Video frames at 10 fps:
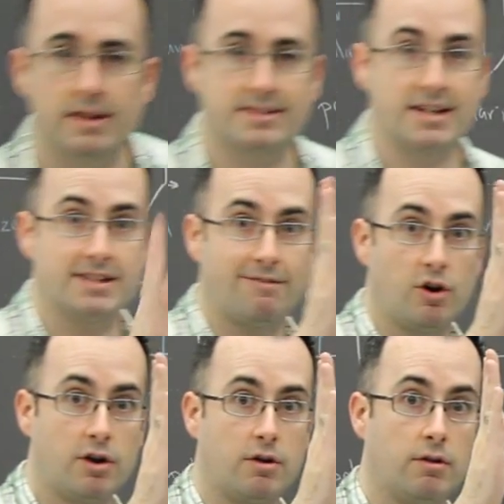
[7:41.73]
let's say, is
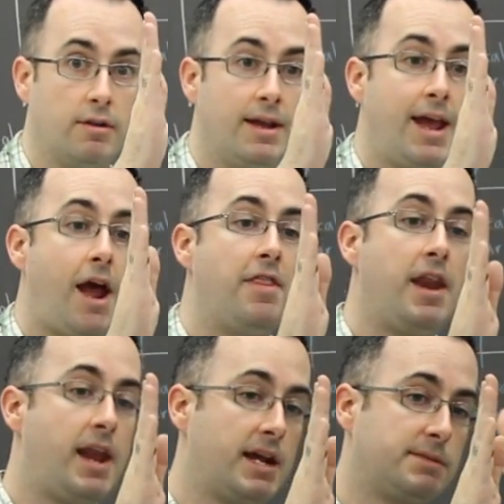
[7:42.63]
vertical, and
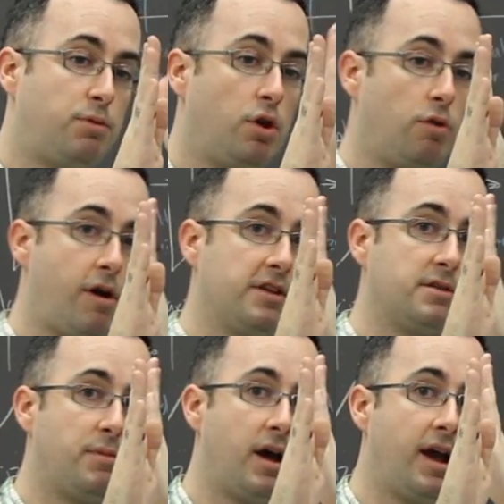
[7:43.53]
the next
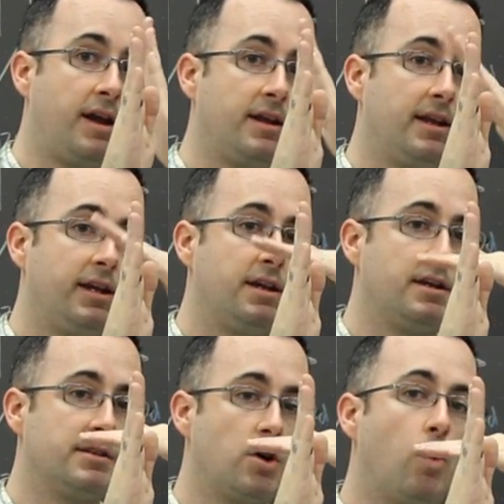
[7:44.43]
polarizer behind it
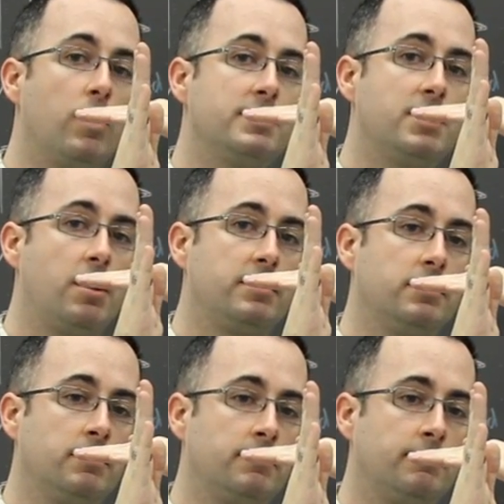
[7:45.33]
is
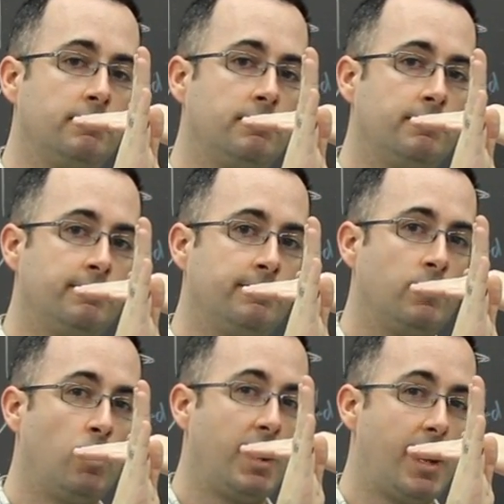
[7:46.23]
horizontal?
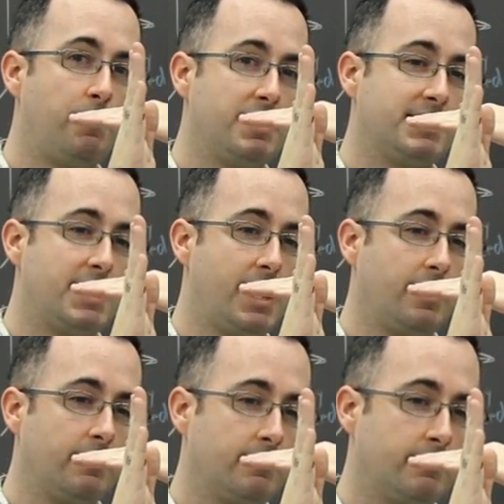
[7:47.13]
what happens
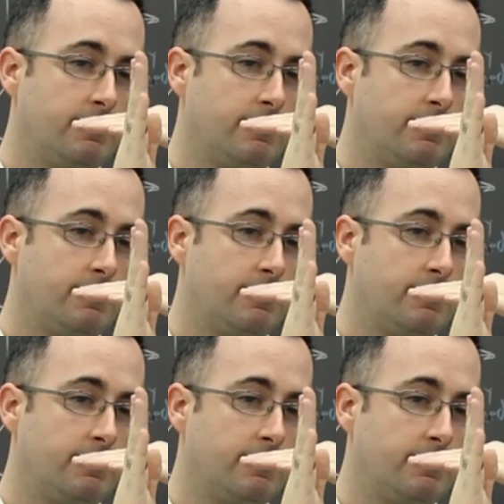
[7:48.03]
then?